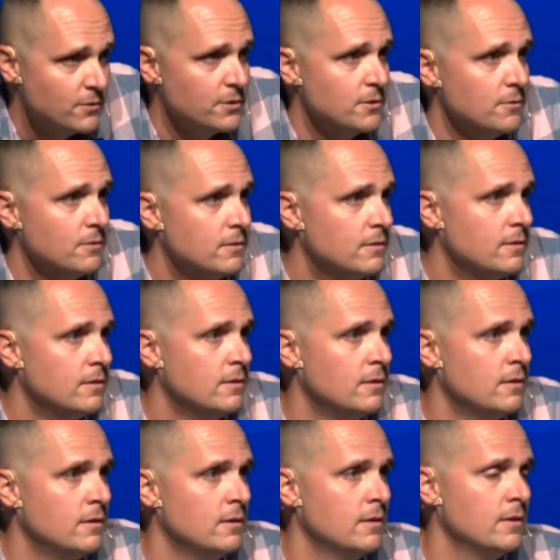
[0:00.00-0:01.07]
you,
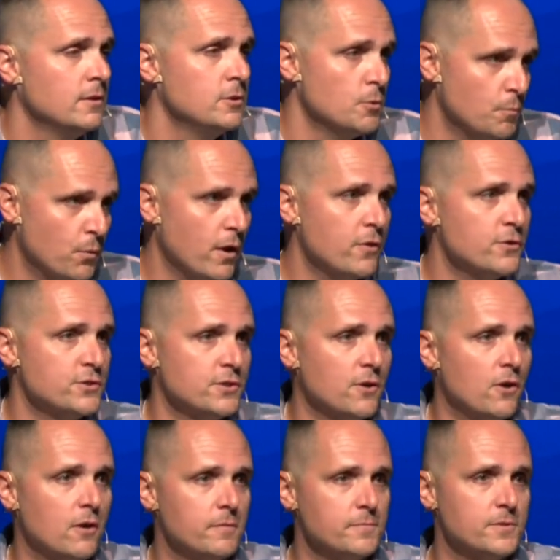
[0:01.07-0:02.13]
your brothers in
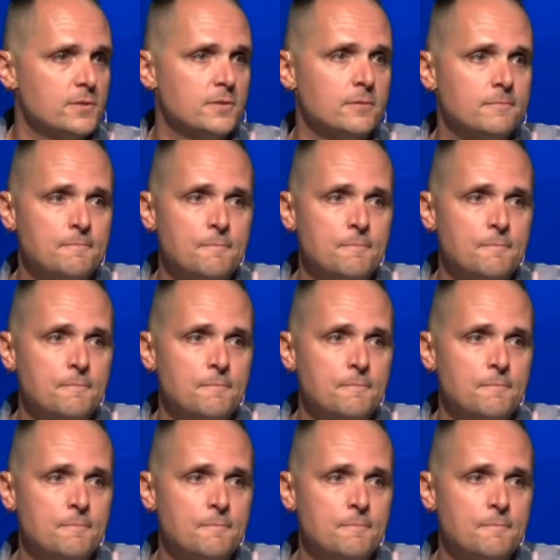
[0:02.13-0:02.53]
arms.